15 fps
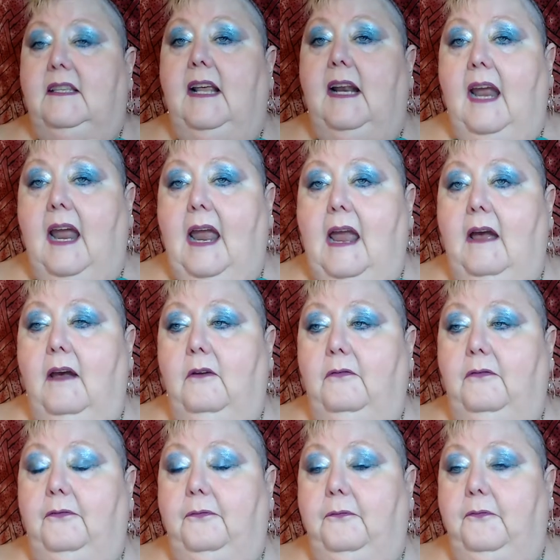
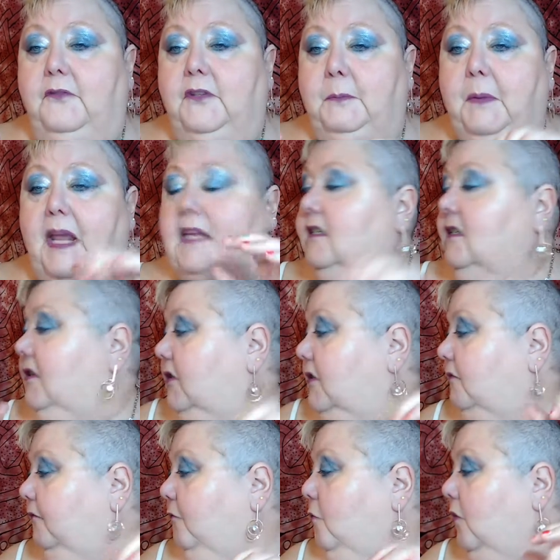spaces for
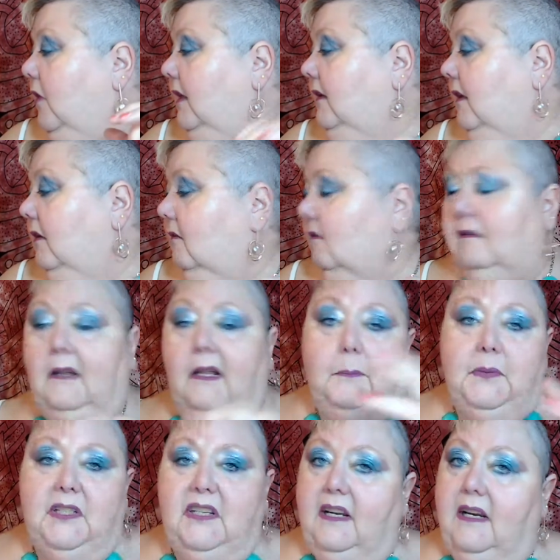lipstick,
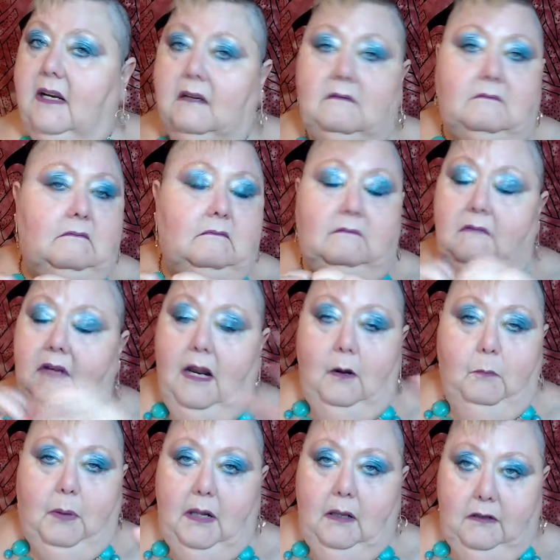nail polish, whatever, that
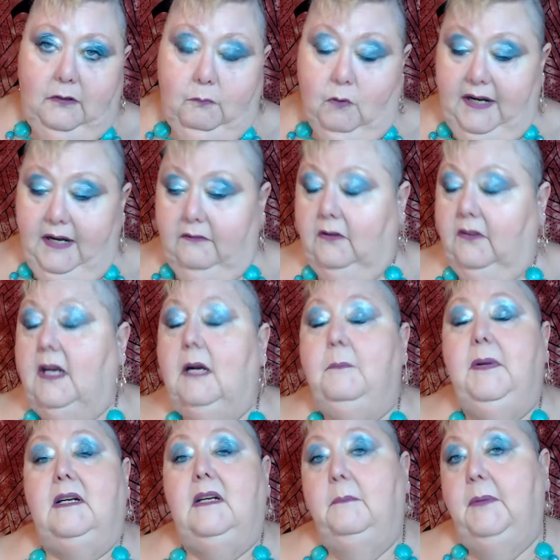I picked up at dollar
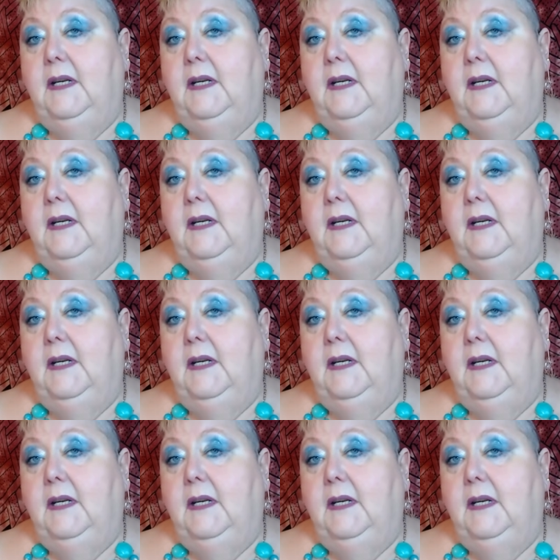store.